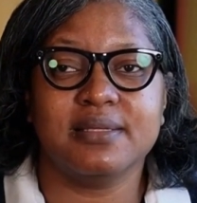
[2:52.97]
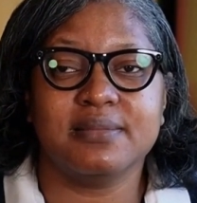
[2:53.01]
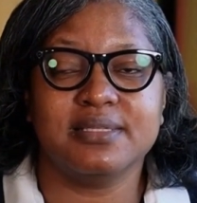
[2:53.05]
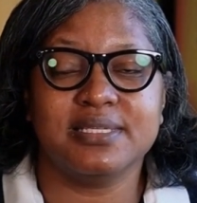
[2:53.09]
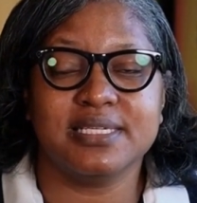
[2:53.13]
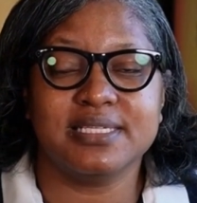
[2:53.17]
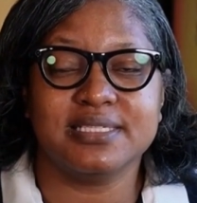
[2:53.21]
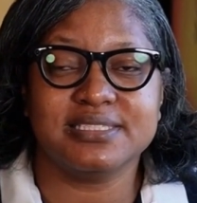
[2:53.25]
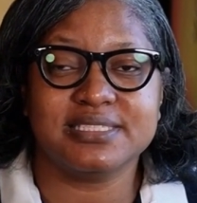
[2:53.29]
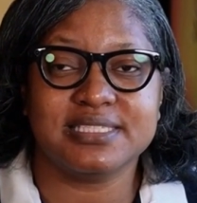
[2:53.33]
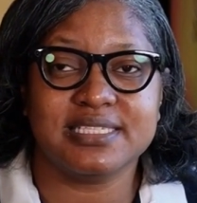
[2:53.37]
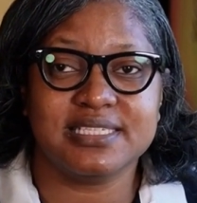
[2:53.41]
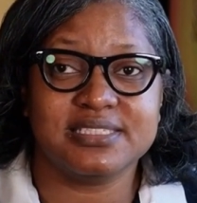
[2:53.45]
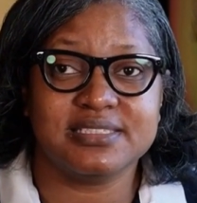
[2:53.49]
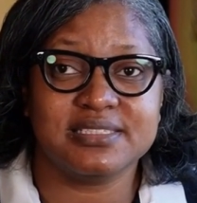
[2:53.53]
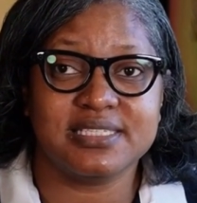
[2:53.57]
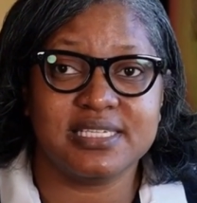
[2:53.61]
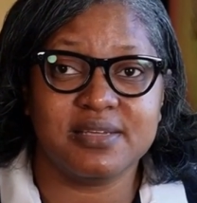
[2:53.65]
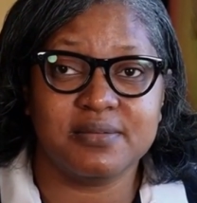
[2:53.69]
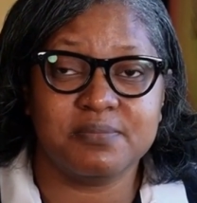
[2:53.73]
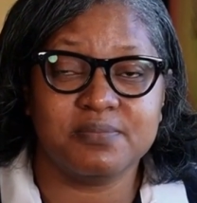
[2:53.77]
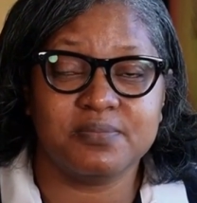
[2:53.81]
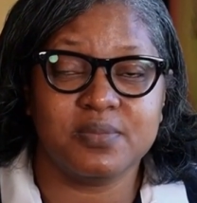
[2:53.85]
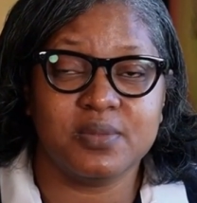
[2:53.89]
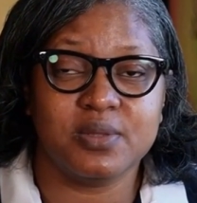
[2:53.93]
This is
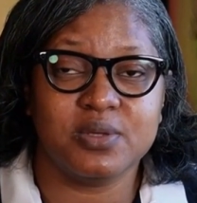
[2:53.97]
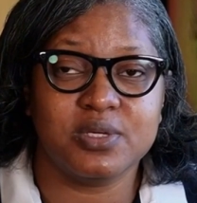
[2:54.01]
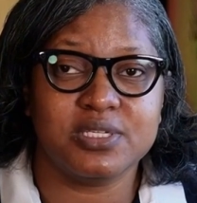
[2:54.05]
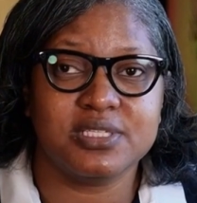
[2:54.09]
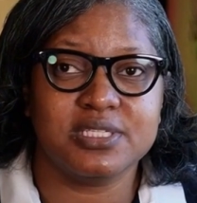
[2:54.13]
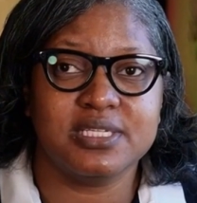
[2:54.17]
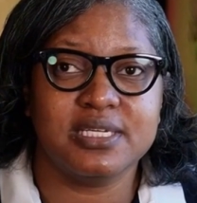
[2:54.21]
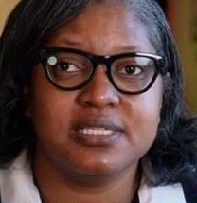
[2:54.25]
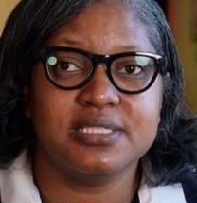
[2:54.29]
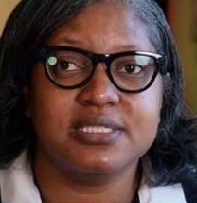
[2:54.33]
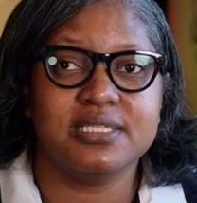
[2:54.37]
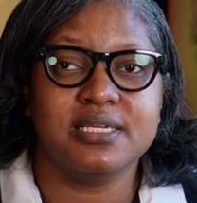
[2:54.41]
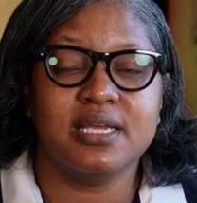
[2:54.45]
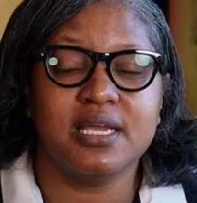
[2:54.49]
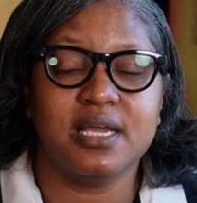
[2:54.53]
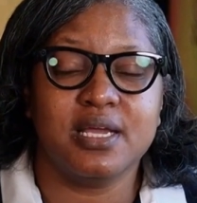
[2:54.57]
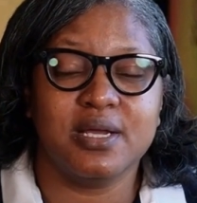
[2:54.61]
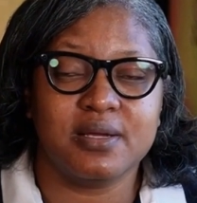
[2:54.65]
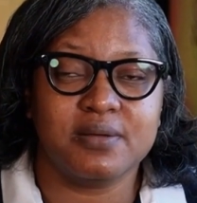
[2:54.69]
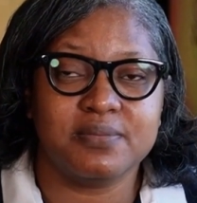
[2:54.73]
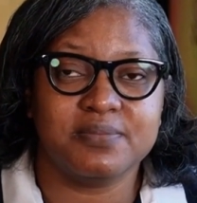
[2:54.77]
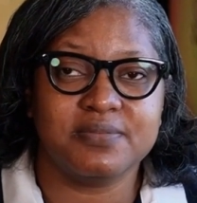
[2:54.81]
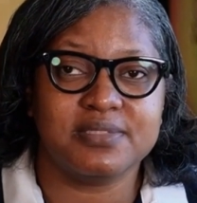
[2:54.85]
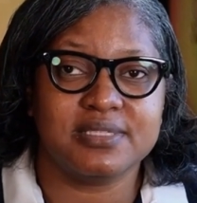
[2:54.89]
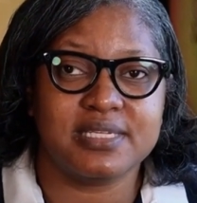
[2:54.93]
the importance
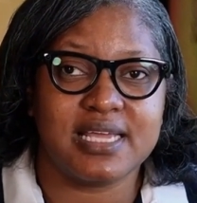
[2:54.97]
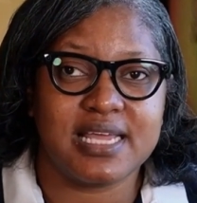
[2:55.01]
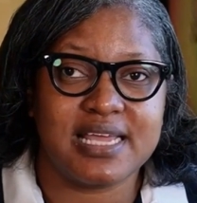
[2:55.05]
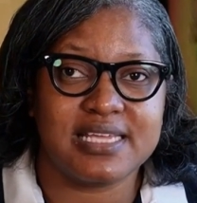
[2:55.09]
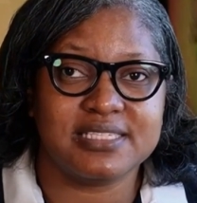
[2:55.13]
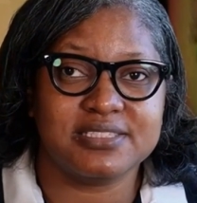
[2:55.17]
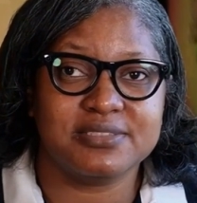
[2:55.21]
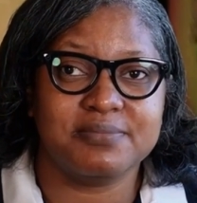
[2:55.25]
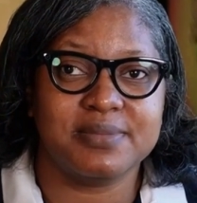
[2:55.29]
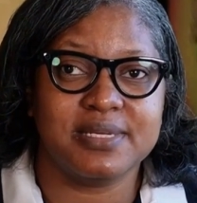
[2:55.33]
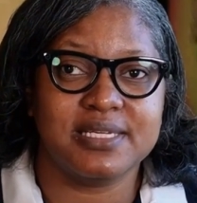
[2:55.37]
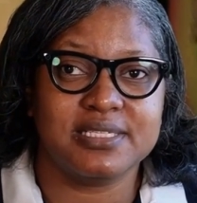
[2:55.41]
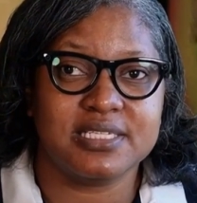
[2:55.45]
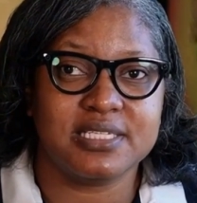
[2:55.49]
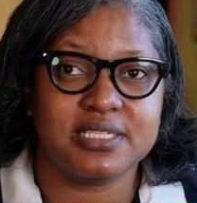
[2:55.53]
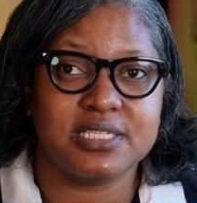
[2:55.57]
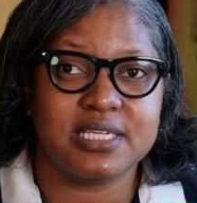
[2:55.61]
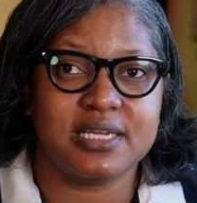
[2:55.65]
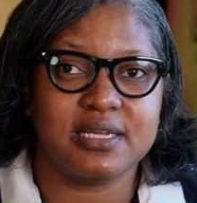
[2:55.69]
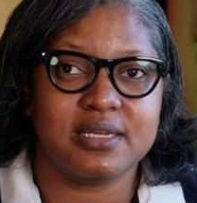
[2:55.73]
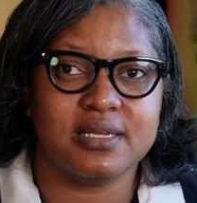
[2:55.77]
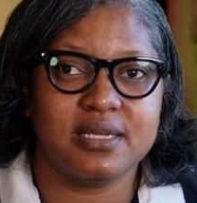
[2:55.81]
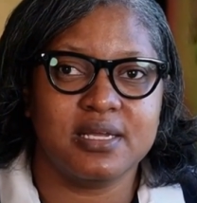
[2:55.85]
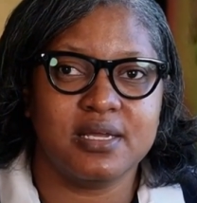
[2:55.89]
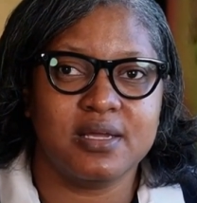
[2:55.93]
of text
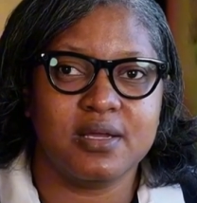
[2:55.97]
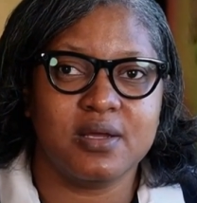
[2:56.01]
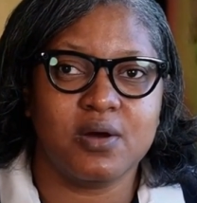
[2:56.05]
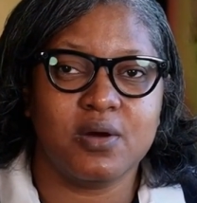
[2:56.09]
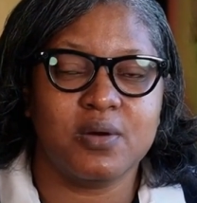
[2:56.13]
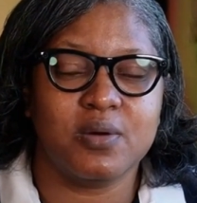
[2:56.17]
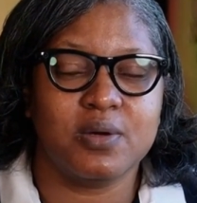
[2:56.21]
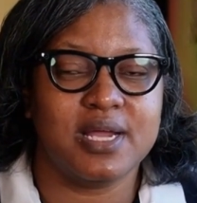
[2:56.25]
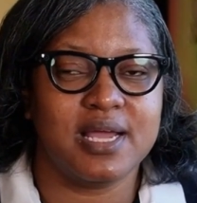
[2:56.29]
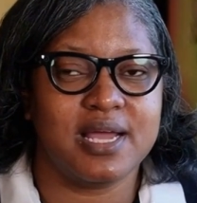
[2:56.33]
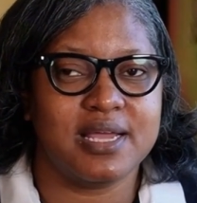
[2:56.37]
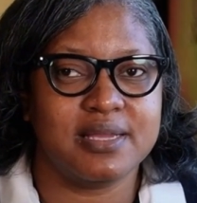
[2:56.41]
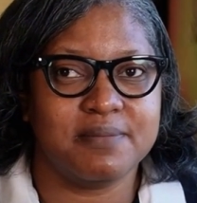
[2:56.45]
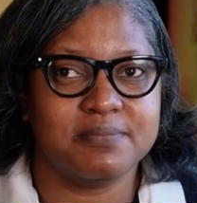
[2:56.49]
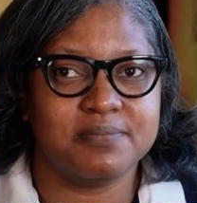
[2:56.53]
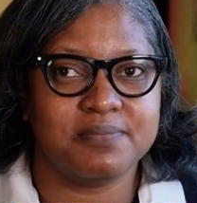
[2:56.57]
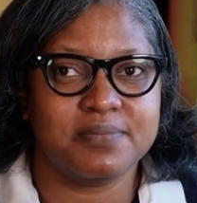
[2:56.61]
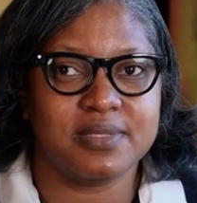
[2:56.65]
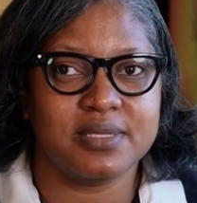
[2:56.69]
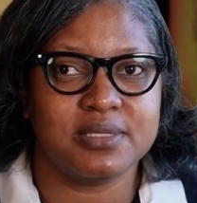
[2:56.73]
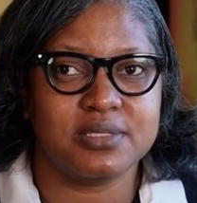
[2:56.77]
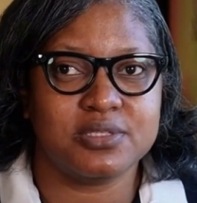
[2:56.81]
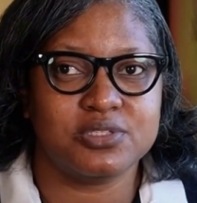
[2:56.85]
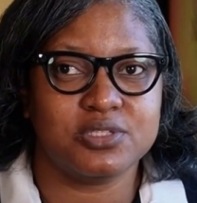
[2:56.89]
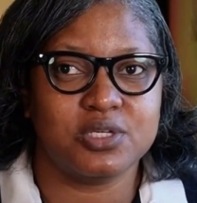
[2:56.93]
messaging. Okay,
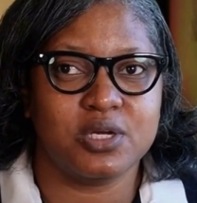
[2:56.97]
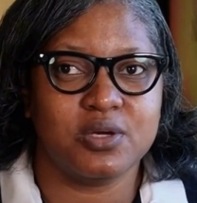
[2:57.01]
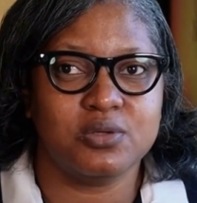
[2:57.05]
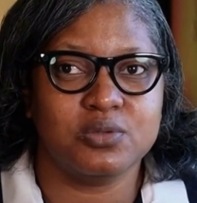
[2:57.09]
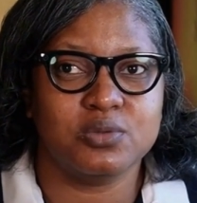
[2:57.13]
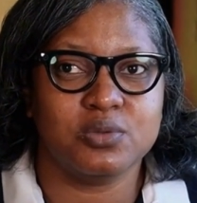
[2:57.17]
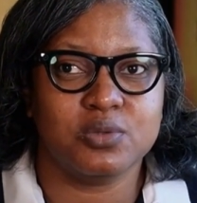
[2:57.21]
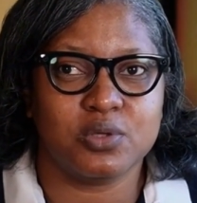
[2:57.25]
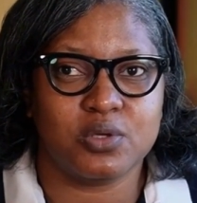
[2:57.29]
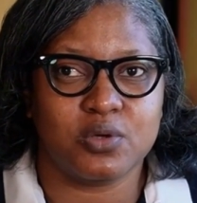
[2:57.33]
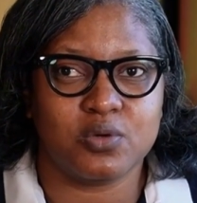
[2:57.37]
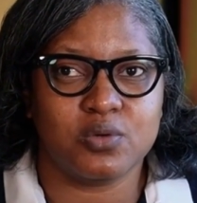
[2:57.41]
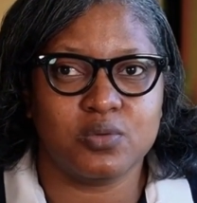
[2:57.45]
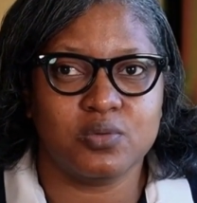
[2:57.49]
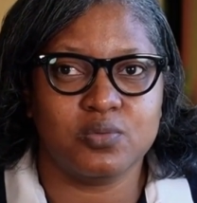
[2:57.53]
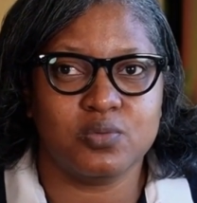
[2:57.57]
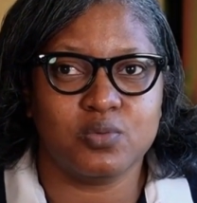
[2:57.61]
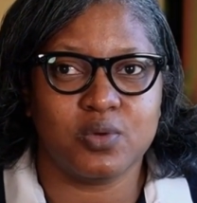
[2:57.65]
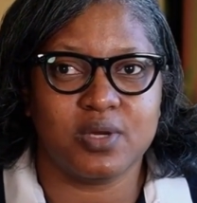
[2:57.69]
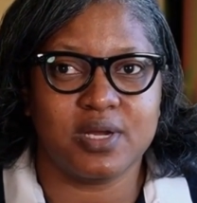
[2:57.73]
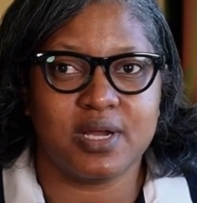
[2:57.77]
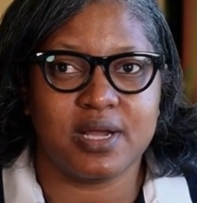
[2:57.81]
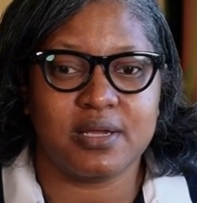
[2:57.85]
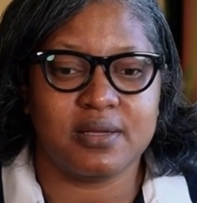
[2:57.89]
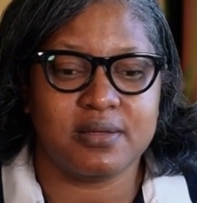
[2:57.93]
so
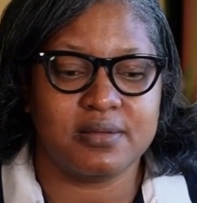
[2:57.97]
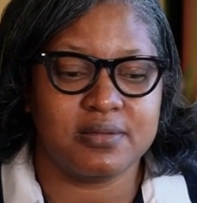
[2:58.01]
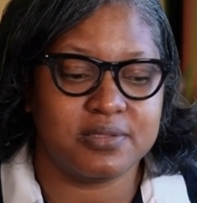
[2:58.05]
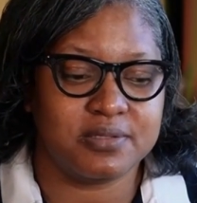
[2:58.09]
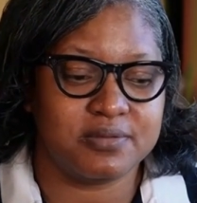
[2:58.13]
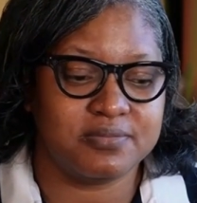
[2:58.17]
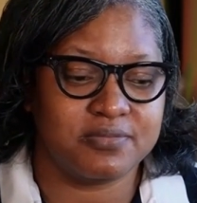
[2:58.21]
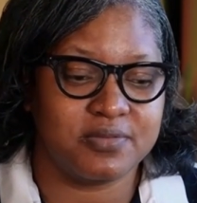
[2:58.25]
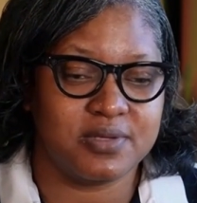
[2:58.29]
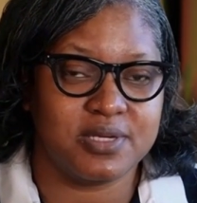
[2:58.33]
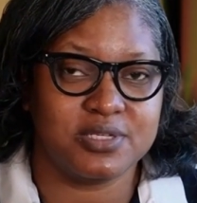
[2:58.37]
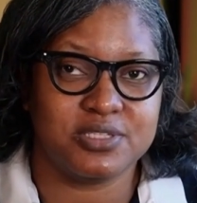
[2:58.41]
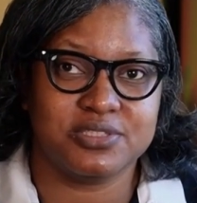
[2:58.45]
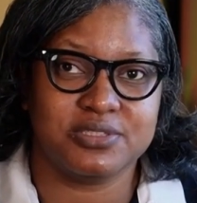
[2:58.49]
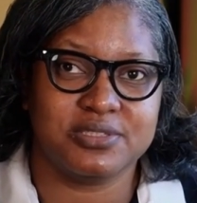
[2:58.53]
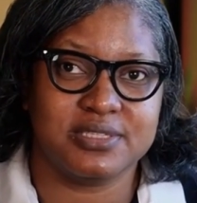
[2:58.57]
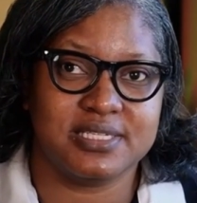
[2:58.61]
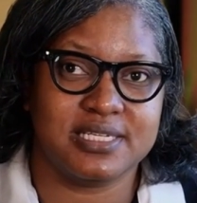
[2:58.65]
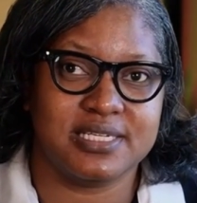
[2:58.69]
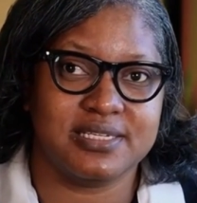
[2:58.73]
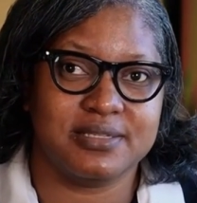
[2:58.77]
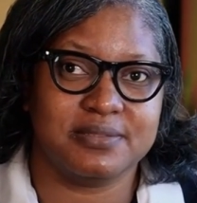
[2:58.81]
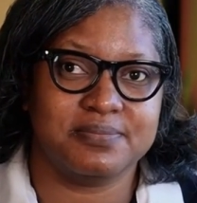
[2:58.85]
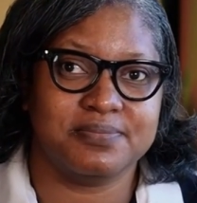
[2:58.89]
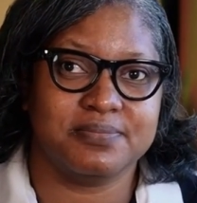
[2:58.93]
what the first
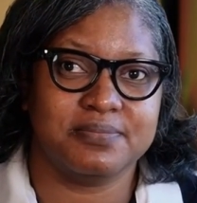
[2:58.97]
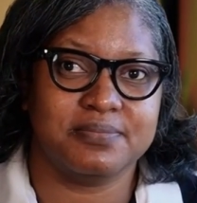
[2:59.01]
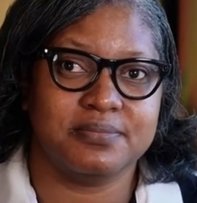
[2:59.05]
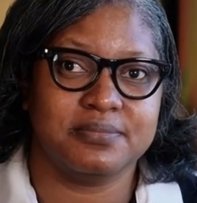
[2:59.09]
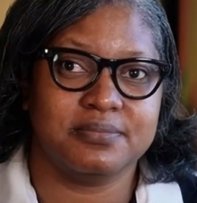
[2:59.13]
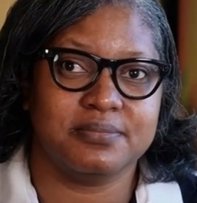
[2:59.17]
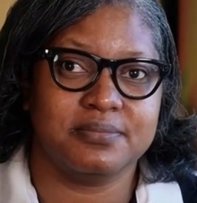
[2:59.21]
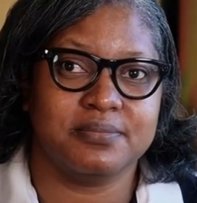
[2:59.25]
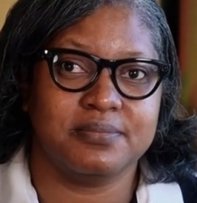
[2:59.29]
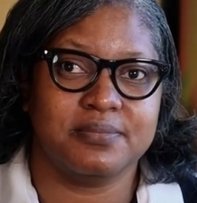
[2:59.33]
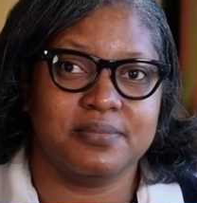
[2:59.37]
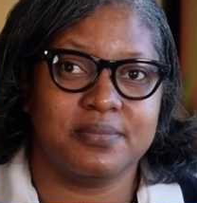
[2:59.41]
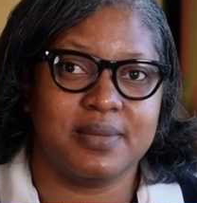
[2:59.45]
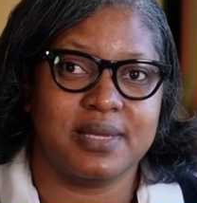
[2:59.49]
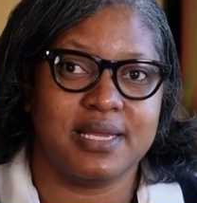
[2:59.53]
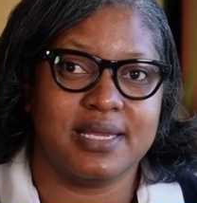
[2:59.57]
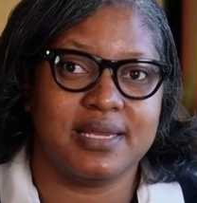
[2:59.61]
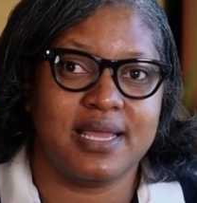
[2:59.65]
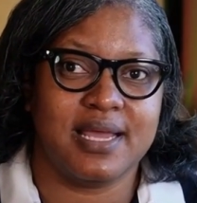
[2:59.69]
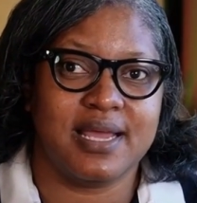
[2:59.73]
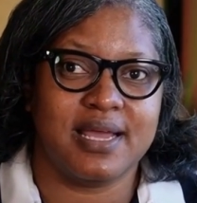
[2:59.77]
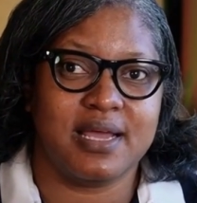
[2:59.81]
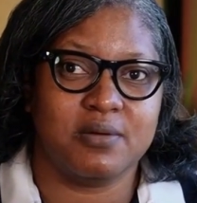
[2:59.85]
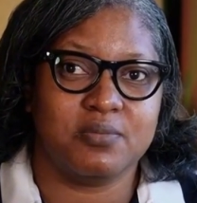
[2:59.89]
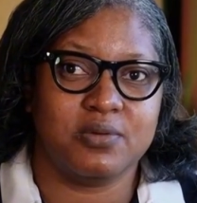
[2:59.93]
thing
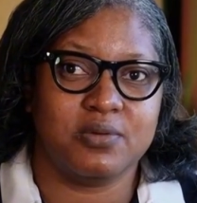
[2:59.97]
that I